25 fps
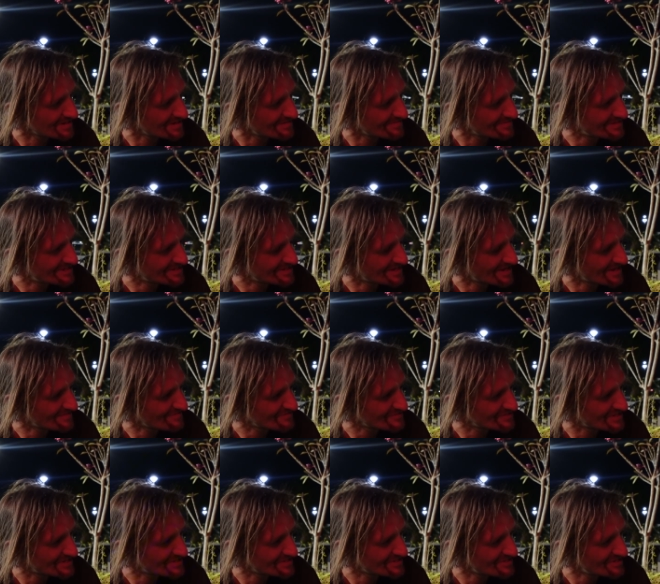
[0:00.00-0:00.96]
I mean,
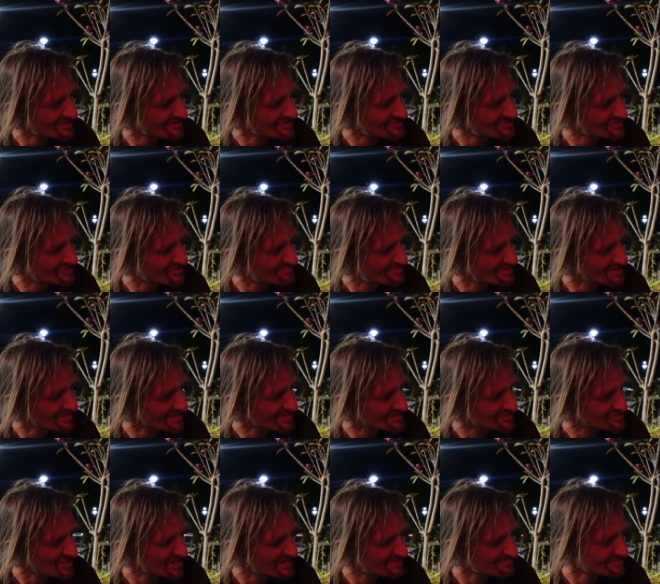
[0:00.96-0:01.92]
every day, you could be
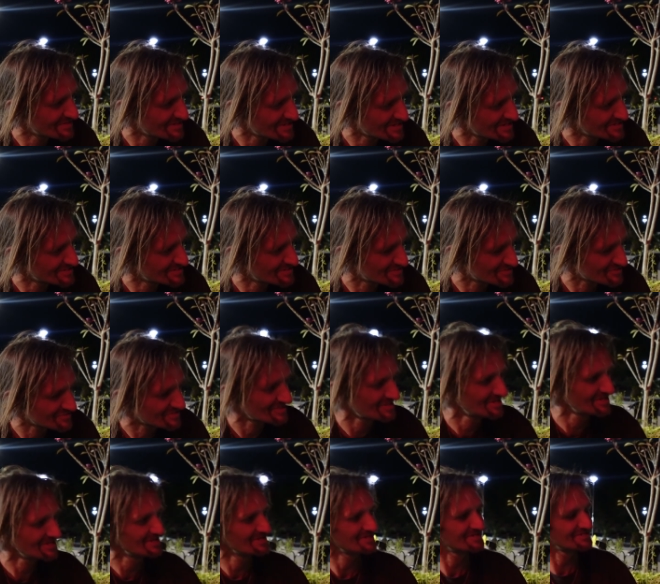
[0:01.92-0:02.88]
same day,
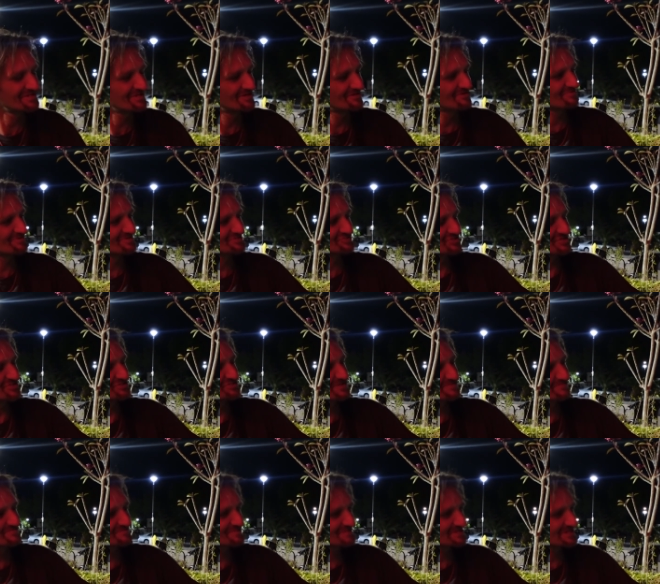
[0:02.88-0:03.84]
was it
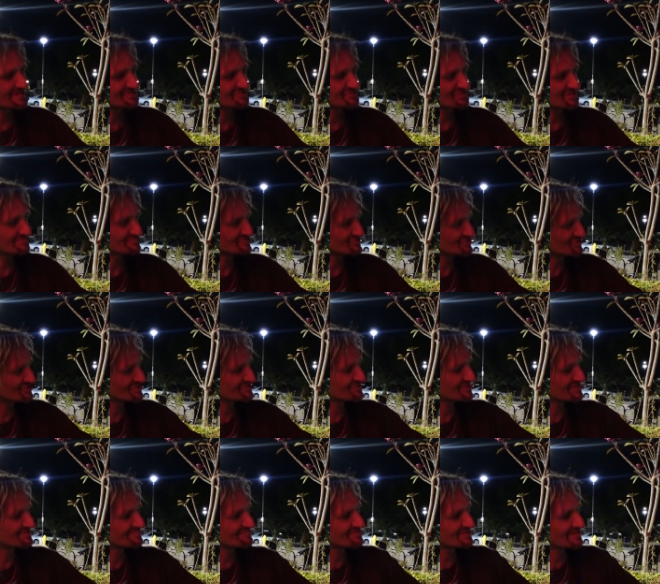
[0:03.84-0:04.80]
different day, same shit
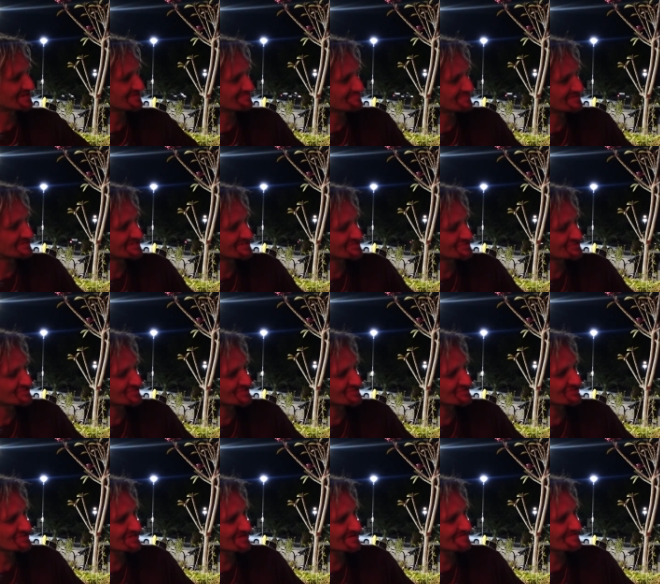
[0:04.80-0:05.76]
type thing, but
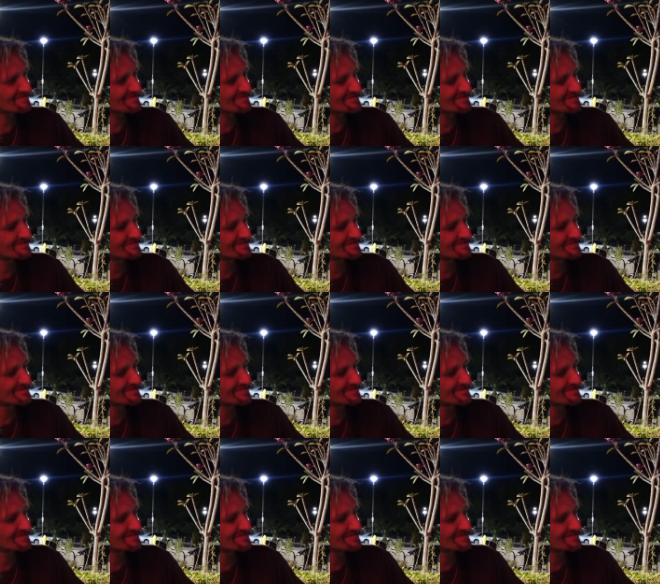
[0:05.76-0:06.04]
it's not.